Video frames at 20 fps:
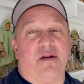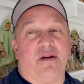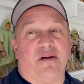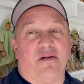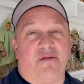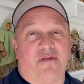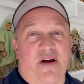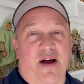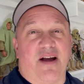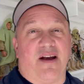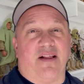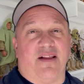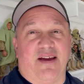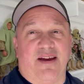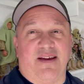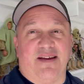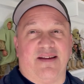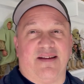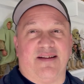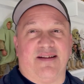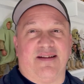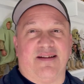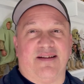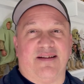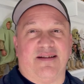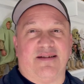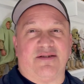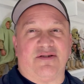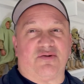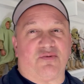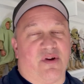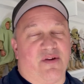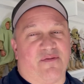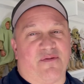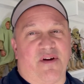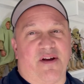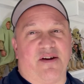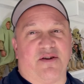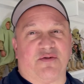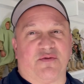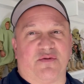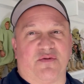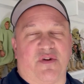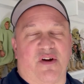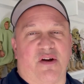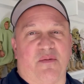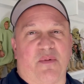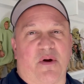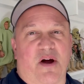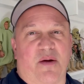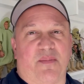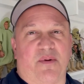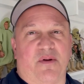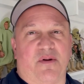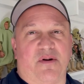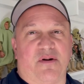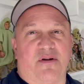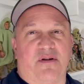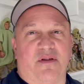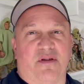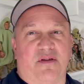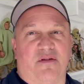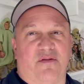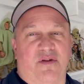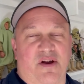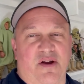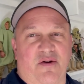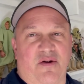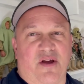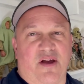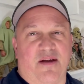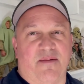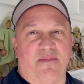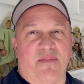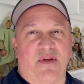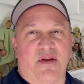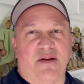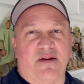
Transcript: Finally, Street Fighters was very popular, the video game.